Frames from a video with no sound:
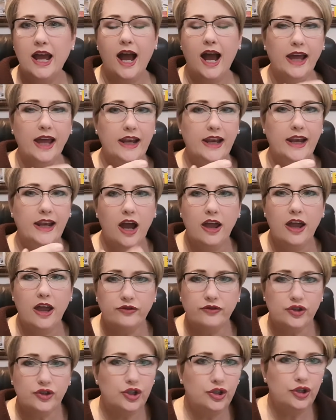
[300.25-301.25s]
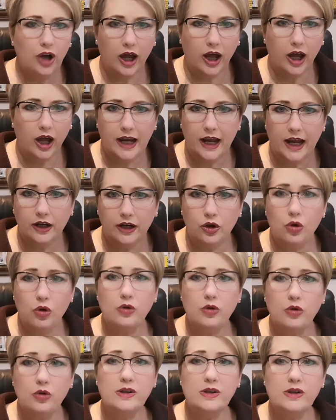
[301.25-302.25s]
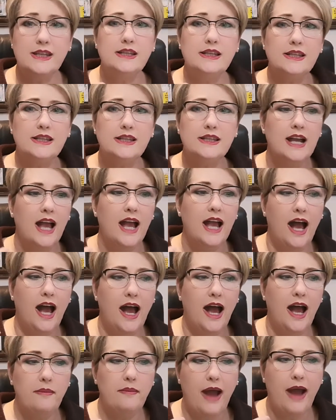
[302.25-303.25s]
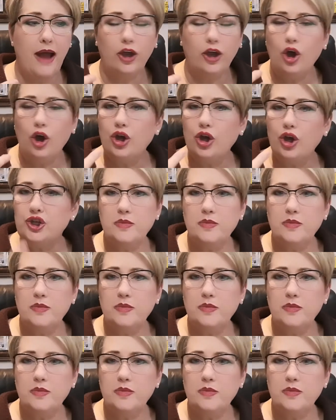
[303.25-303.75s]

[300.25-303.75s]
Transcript: I now have 2 online courses. I coach